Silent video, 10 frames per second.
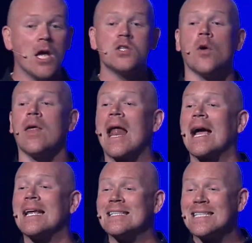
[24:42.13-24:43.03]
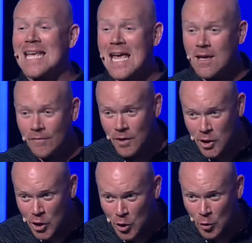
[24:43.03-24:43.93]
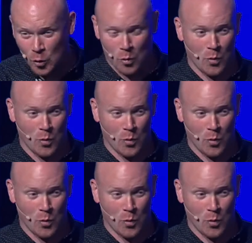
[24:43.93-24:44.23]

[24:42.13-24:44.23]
so that I can save you.